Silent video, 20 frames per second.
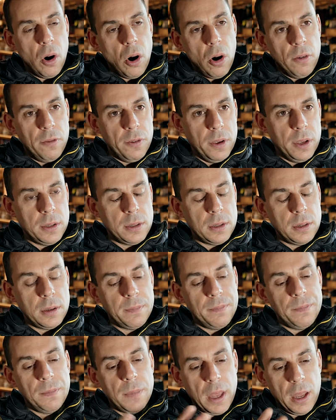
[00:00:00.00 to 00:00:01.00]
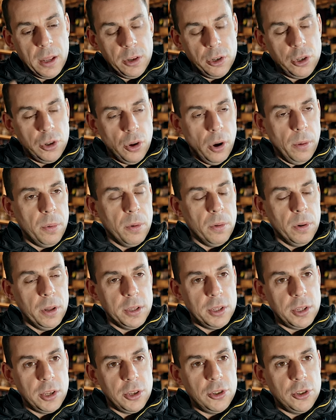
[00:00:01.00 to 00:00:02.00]
office and shop all in
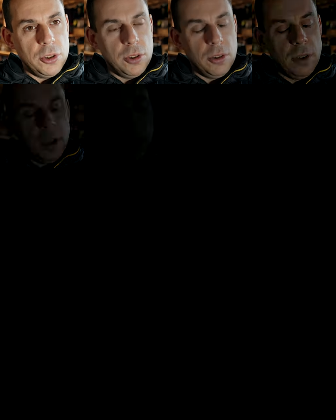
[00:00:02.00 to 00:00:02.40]
situ.